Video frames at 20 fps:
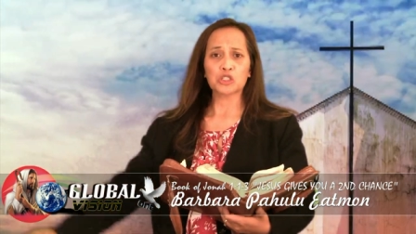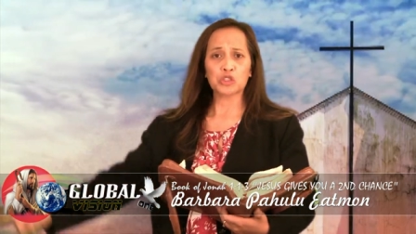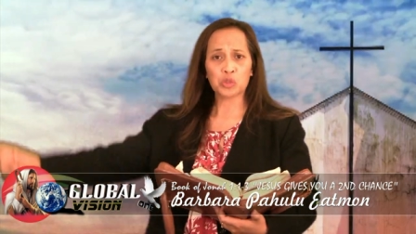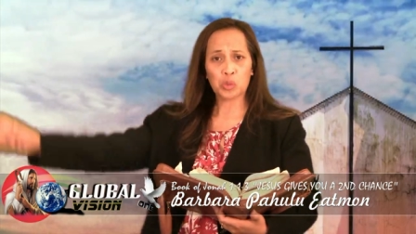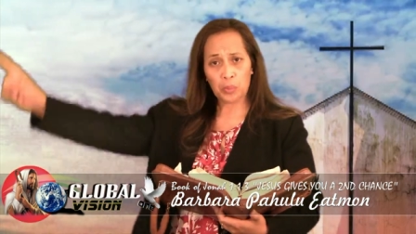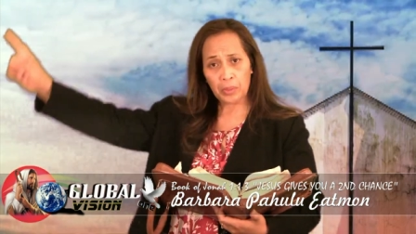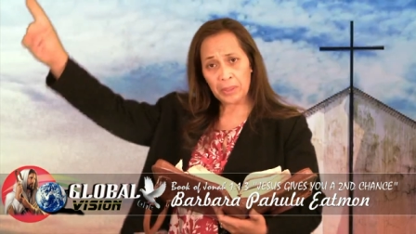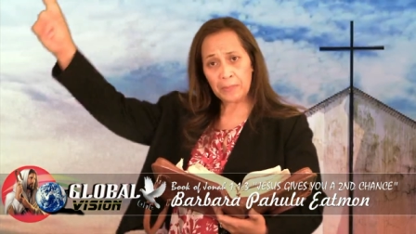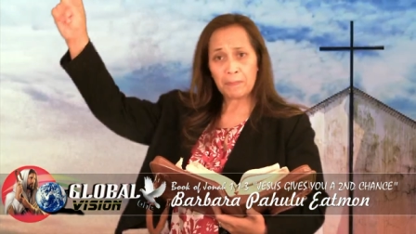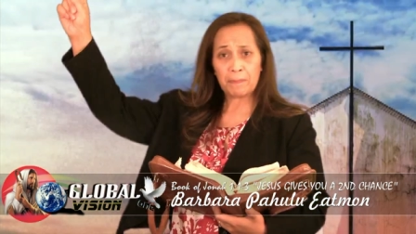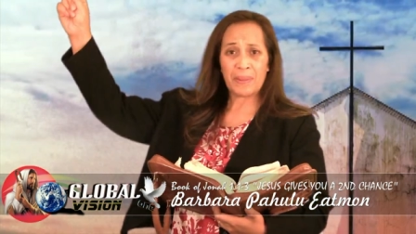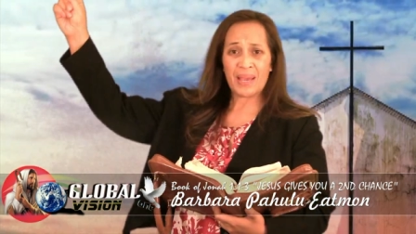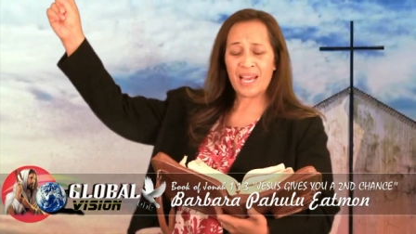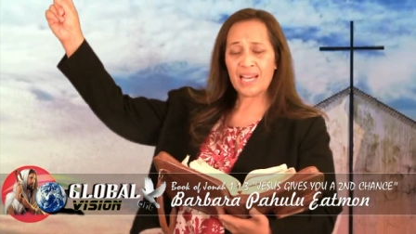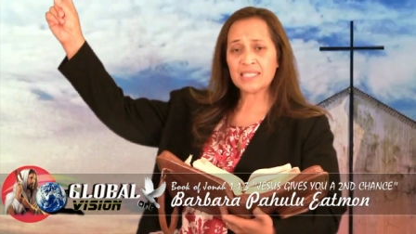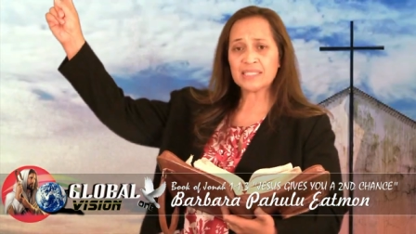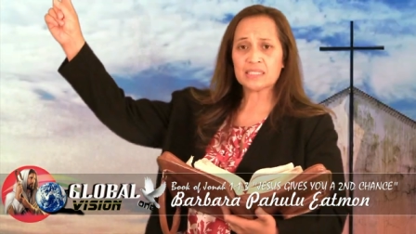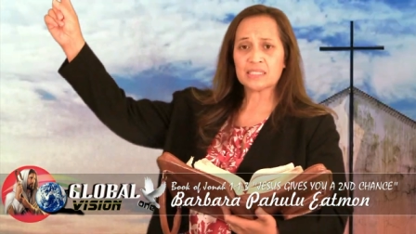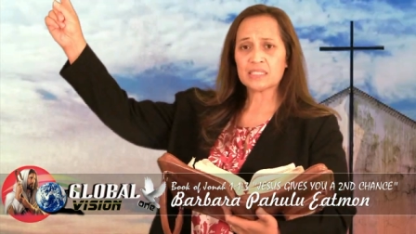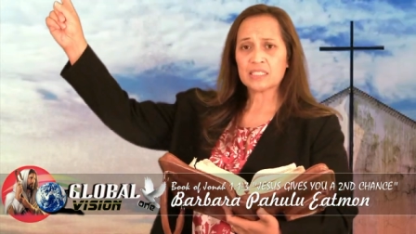to
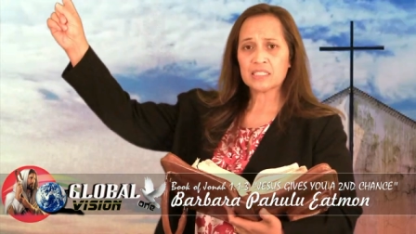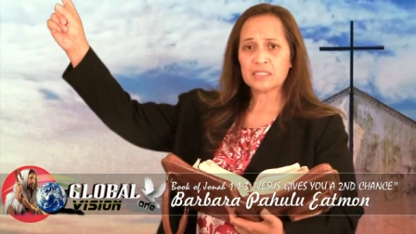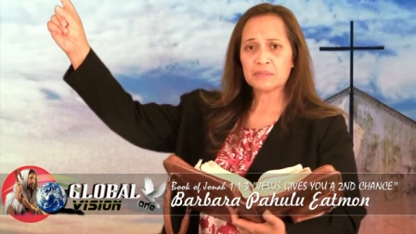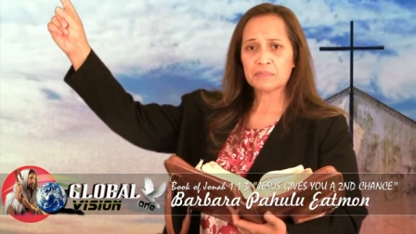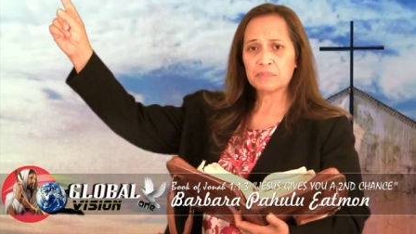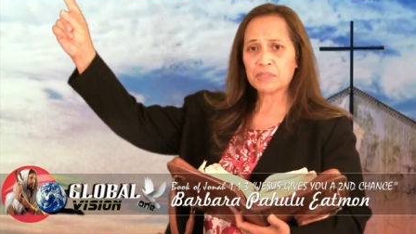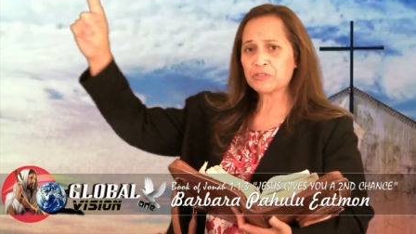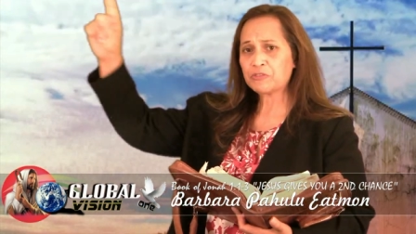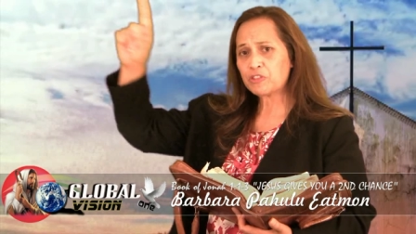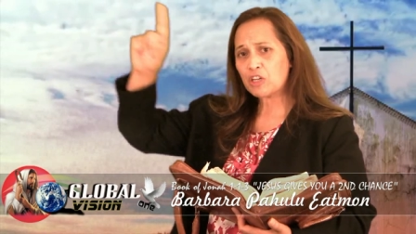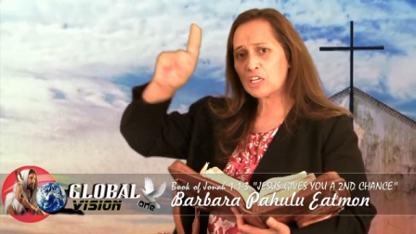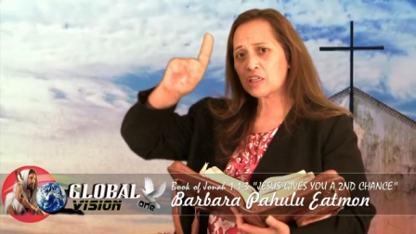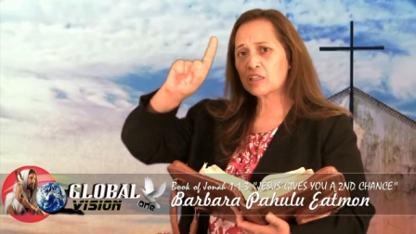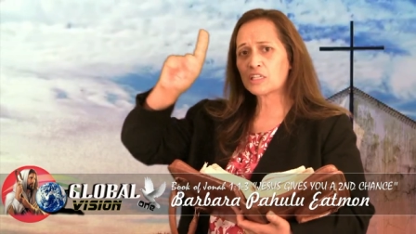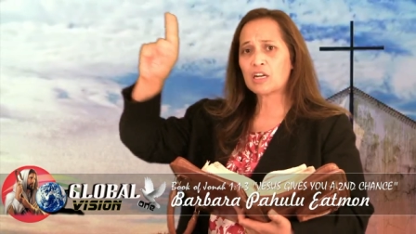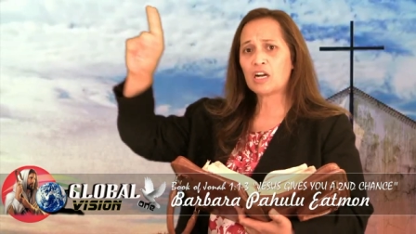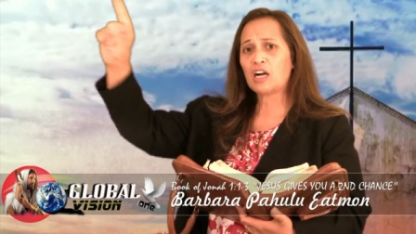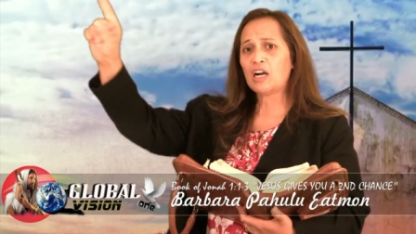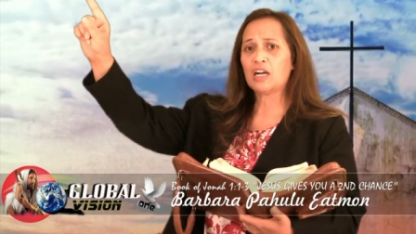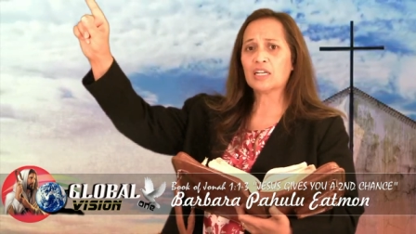repent before
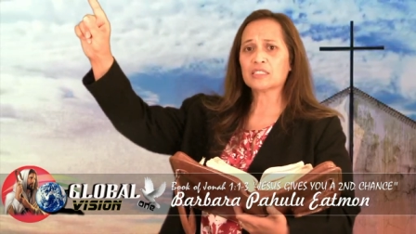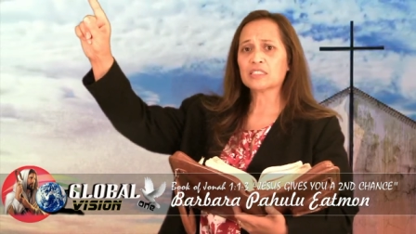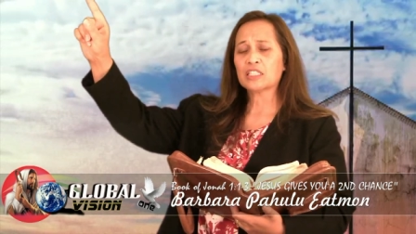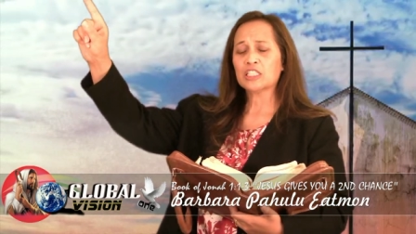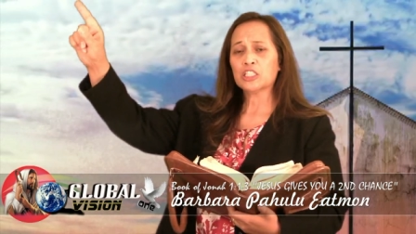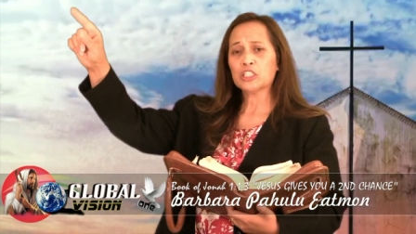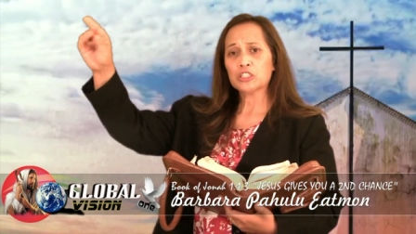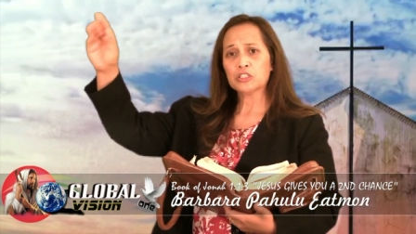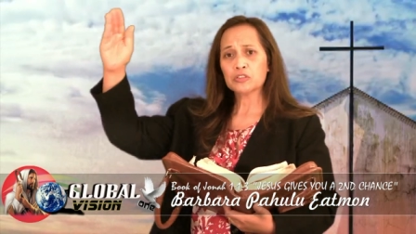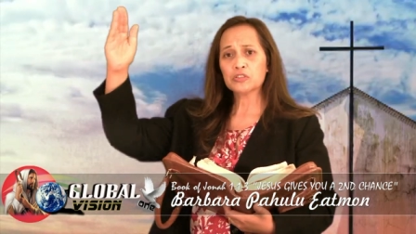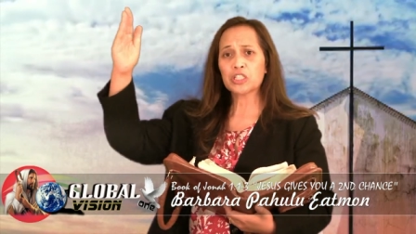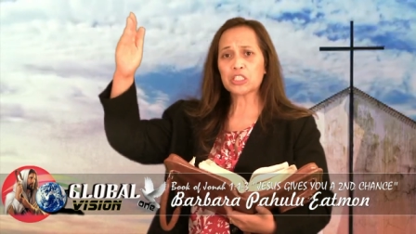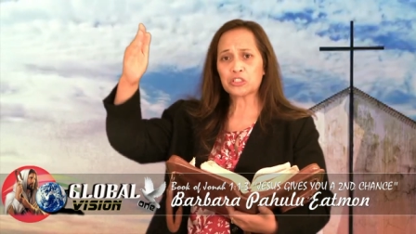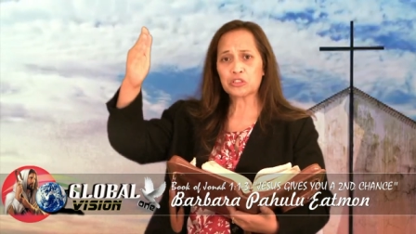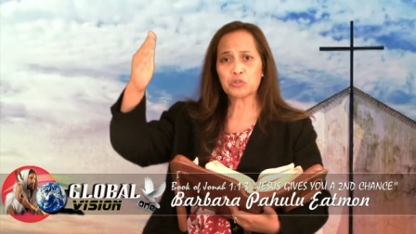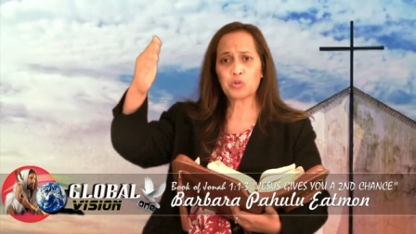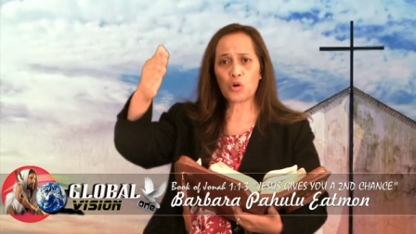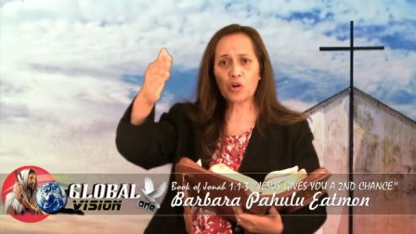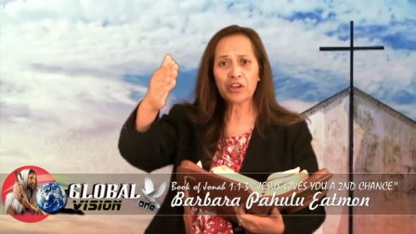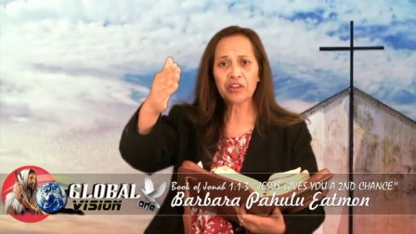God
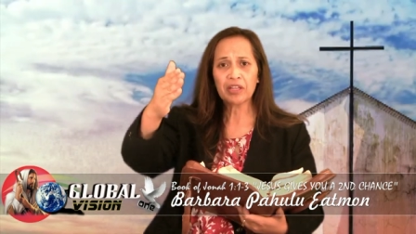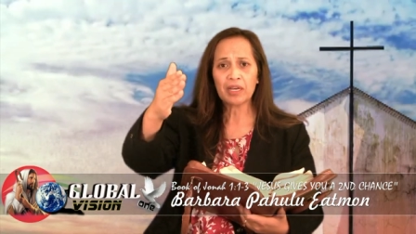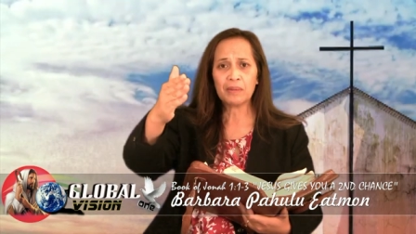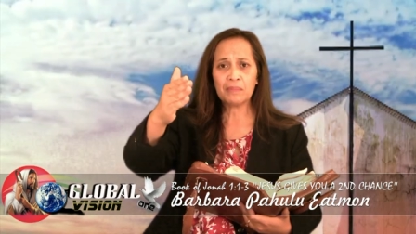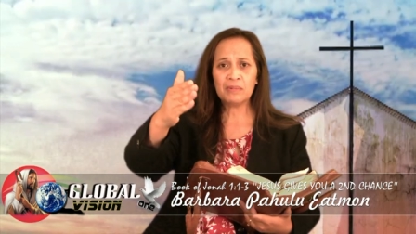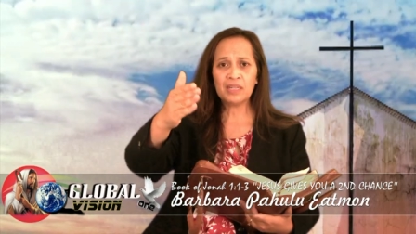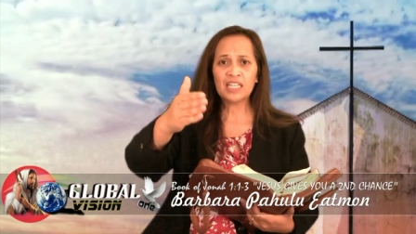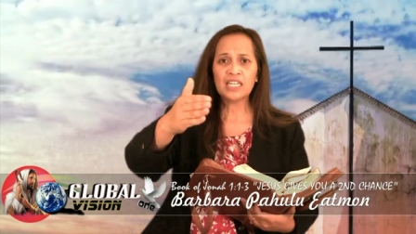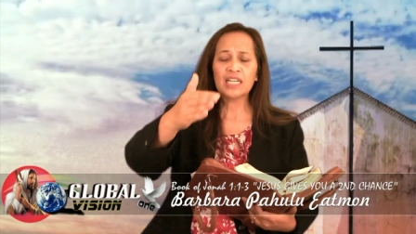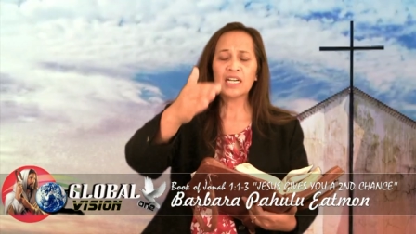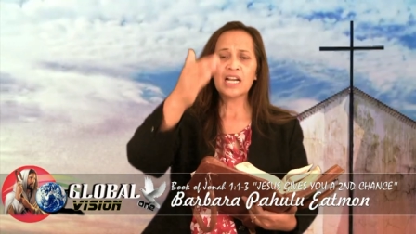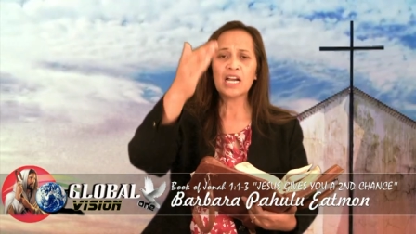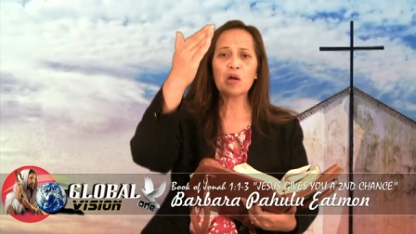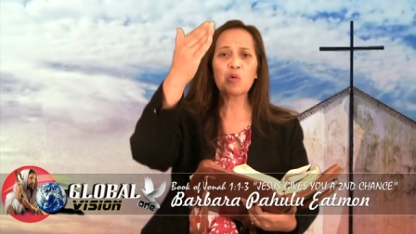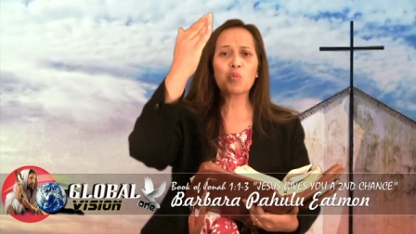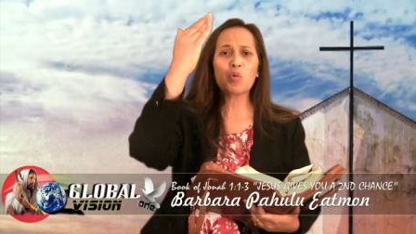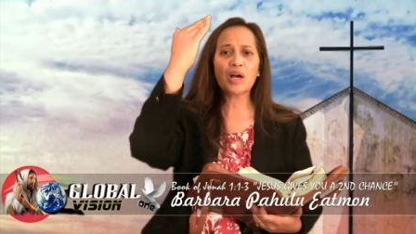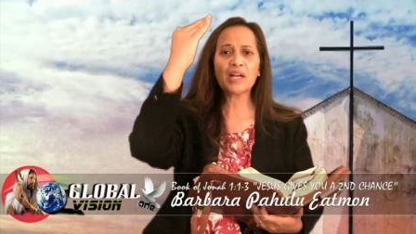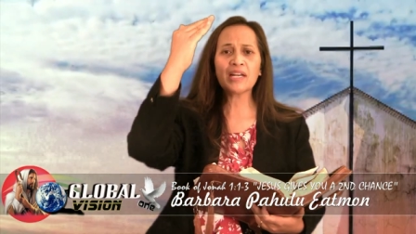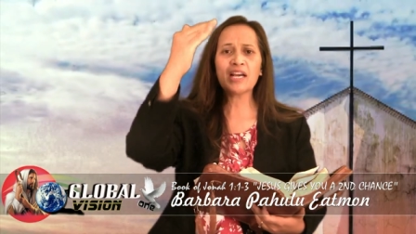destroyed them.
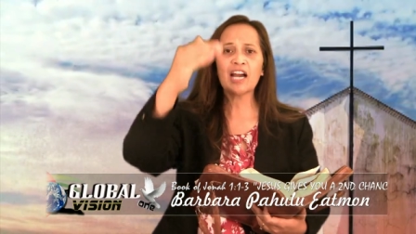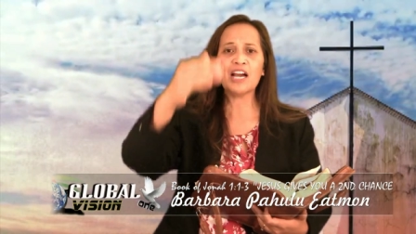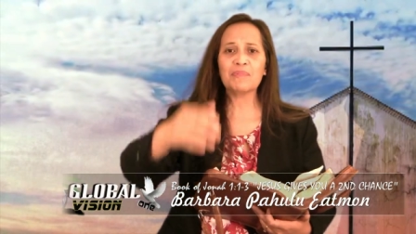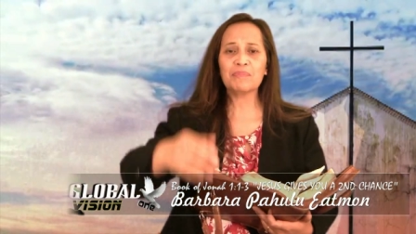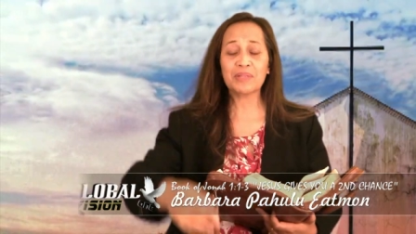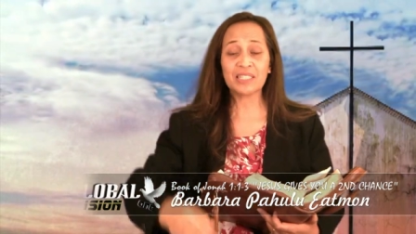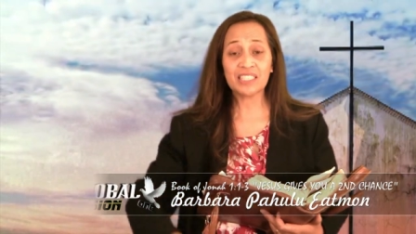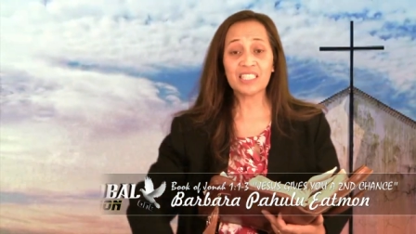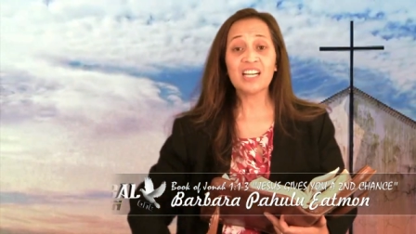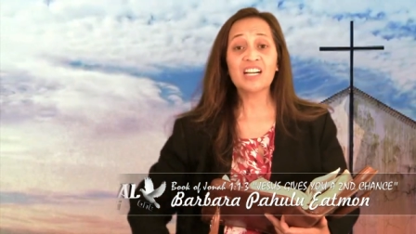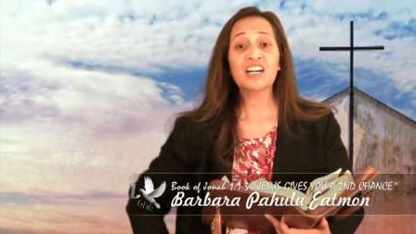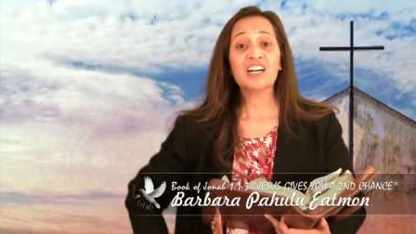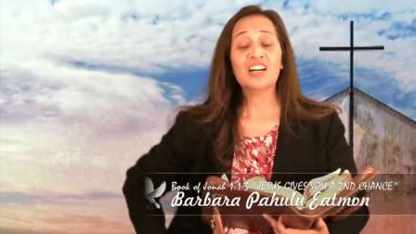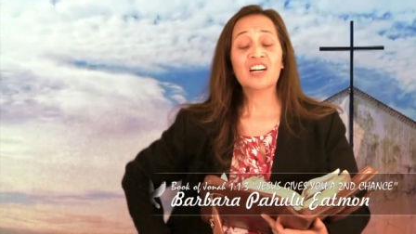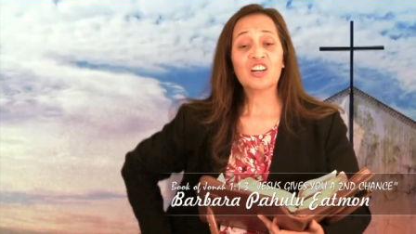And what happened?